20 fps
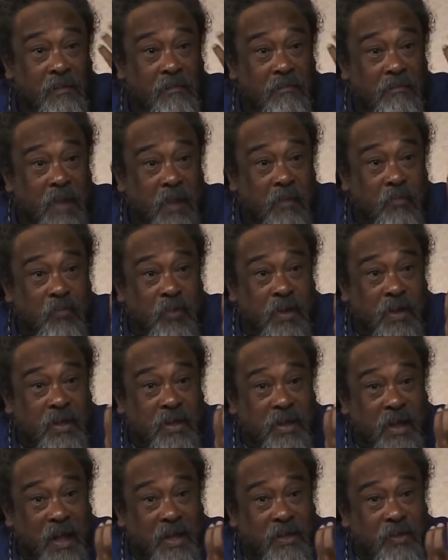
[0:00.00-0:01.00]
Memory
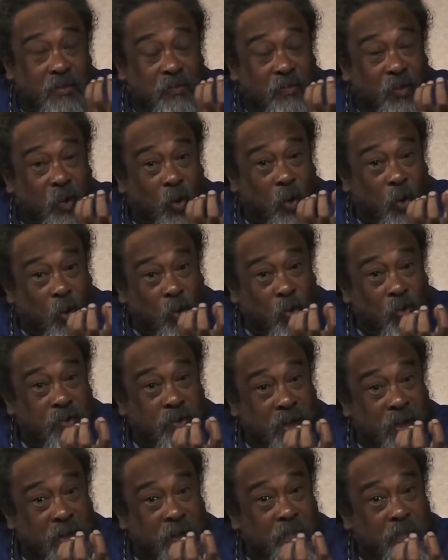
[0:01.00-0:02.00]
kind of
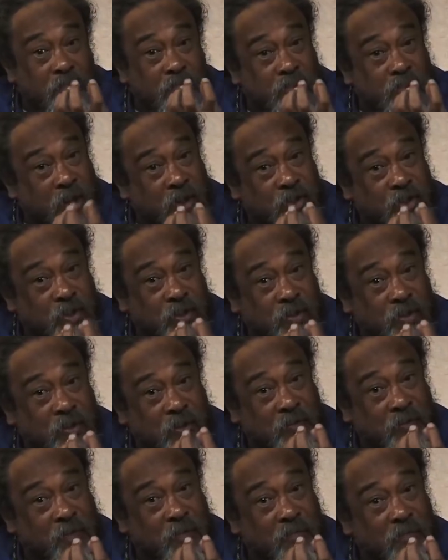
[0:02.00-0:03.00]
holds an impression
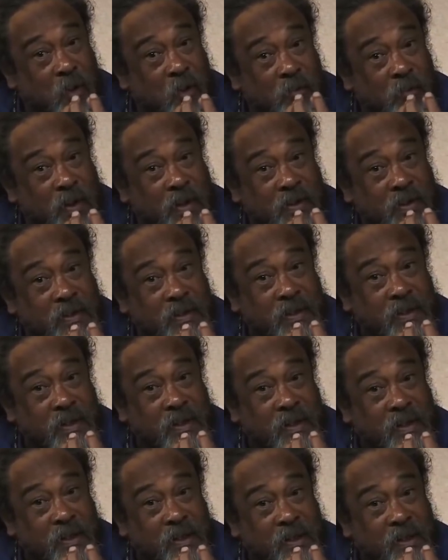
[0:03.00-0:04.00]
of a moment.
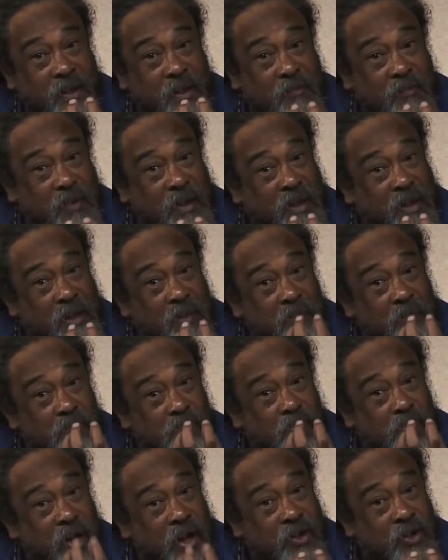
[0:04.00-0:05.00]
But the
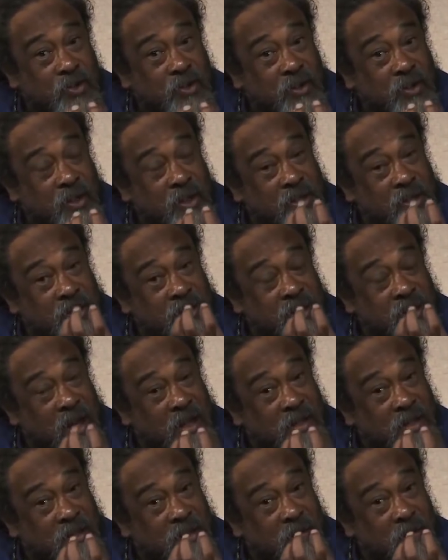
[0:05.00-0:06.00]
impression is
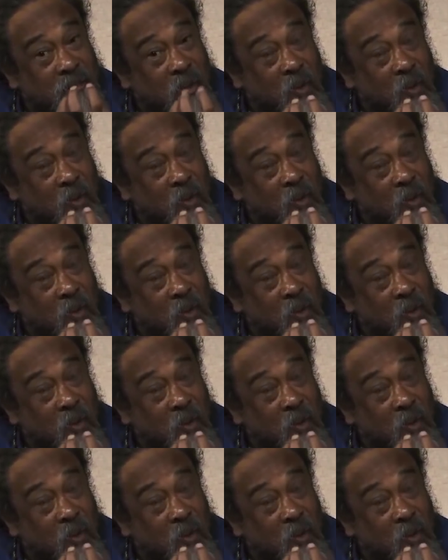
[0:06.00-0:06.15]
not the